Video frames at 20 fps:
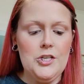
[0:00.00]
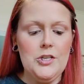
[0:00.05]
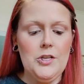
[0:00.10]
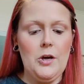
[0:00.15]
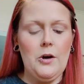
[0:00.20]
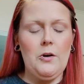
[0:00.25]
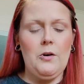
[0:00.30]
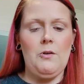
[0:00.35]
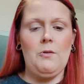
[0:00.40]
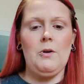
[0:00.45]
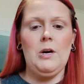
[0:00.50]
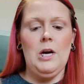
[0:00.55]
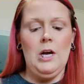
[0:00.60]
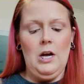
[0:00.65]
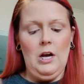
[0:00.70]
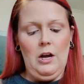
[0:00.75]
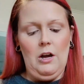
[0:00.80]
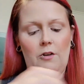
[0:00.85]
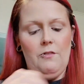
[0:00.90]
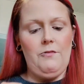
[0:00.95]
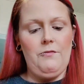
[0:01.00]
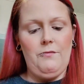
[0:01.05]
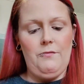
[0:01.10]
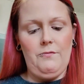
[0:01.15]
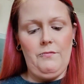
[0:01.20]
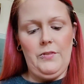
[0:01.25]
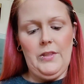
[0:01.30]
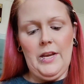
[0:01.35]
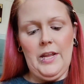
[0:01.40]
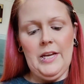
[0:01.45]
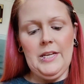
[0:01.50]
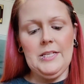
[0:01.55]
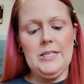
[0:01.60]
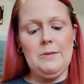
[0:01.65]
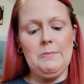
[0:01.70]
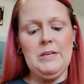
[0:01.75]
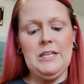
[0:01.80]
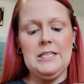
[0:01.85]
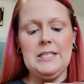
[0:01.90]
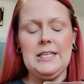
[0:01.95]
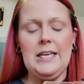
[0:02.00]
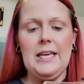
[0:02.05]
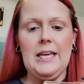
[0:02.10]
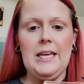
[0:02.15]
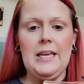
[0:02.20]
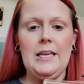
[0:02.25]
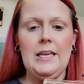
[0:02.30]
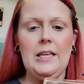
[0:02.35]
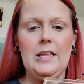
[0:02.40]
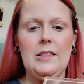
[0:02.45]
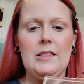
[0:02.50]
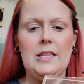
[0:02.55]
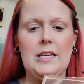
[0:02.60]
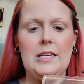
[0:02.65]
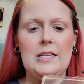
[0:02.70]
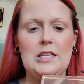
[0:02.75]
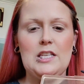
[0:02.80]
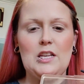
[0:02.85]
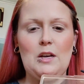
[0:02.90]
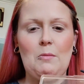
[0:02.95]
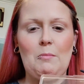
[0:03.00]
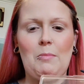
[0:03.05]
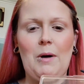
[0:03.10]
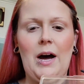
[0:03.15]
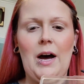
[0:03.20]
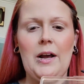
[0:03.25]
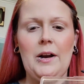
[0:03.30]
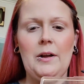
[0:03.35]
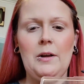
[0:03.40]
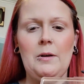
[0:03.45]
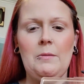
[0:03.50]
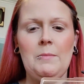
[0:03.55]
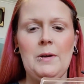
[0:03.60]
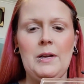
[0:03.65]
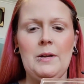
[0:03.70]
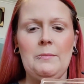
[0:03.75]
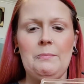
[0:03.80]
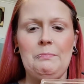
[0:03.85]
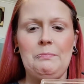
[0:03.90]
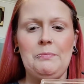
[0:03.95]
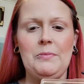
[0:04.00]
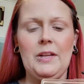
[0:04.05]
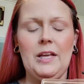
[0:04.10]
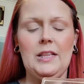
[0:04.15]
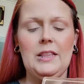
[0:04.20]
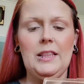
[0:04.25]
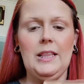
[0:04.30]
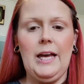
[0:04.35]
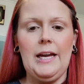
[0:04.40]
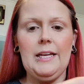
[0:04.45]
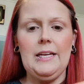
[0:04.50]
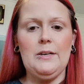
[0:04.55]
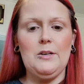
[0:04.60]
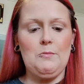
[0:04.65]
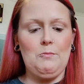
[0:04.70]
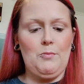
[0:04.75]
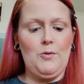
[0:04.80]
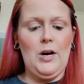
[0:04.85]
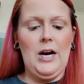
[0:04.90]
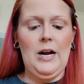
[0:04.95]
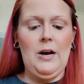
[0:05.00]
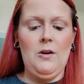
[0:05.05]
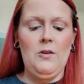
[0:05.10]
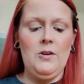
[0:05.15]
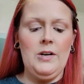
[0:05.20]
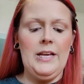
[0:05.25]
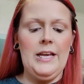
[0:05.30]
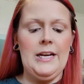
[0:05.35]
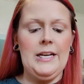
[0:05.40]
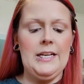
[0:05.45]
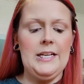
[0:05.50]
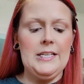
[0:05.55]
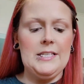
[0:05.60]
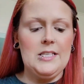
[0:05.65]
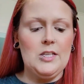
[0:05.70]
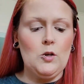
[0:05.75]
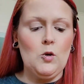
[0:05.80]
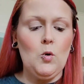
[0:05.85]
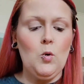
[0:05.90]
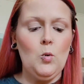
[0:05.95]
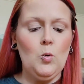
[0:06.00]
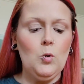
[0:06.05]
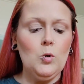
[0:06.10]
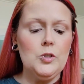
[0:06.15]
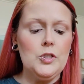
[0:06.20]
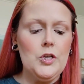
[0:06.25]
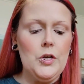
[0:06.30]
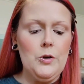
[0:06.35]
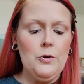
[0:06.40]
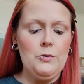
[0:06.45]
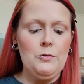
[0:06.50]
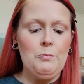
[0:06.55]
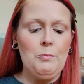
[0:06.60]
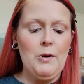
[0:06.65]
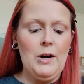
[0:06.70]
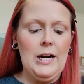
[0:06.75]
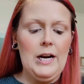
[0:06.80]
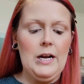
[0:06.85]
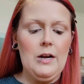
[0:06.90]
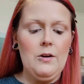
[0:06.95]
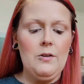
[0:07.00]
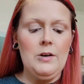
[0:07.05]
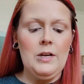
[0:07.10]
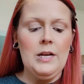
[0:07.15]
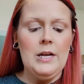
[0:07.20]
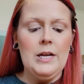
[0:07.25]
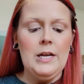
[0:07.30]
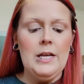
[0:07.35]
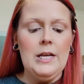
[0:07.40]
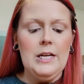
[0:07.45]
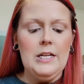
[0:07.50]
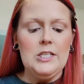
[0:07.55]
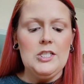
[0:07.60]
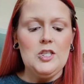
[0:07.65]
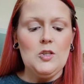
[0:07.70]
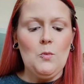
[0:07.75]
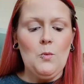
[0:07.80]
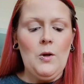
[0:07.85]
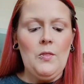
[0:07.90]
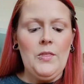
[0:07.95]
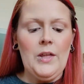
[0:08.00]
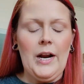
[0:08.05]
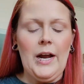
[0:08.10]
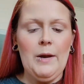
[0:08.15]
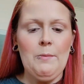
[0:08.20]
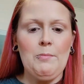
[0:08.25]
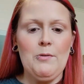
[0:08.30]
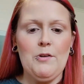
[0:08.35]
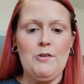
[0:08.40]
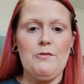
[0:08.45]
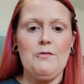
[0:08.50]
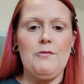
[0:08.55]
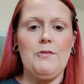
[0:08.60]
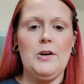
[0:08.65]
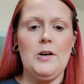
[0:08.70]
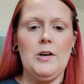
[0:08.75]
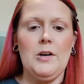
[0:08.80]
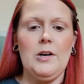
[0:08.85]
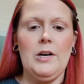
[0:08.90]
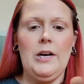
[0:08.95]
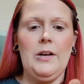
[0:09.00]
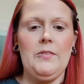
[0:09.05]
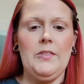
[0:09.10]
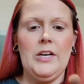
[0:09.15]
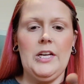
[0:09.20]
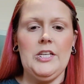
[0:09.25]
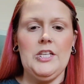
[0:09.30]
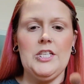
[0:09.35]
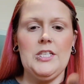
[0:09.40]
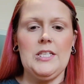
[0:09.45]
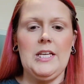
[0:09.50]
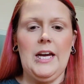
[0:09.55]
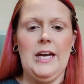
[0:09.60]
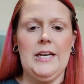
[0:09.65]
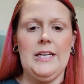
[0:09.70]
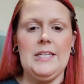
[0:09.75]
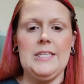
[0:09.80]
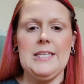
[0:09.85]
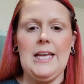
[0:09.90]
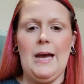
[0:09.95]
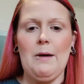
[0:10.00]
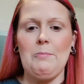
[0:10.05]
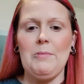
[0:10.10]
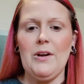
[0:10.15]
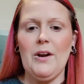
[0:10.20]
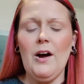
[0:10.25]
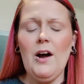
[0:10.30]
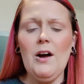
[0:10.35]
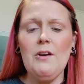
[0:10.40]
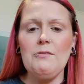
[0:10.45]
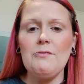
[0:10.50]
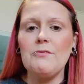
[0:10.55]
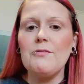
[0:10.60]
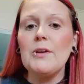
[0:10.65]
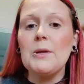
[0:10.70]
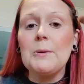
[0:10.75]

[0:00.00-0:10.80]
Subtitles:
So next I'm going to take this bottom light brown, and it is the cool toned brown. It's the one that I prefer, and then I just kind of tap it off.